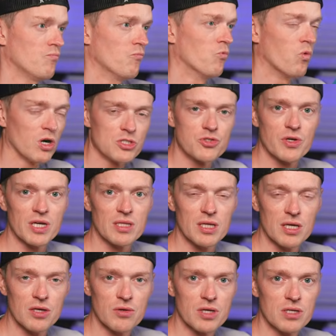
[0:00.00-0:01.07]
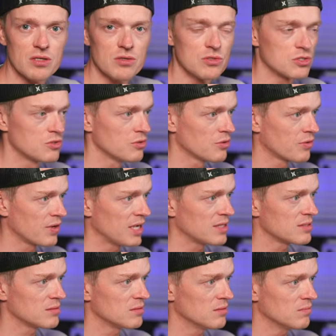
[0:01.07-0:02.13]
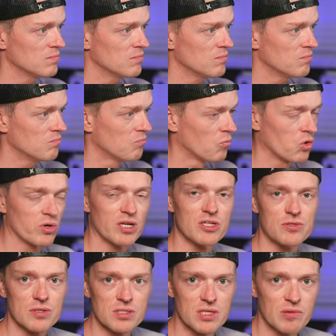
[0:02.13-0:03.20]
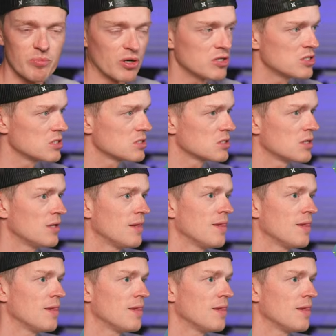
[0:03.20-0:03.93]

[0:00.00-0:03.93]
one trick that you can use to create more interesting punches.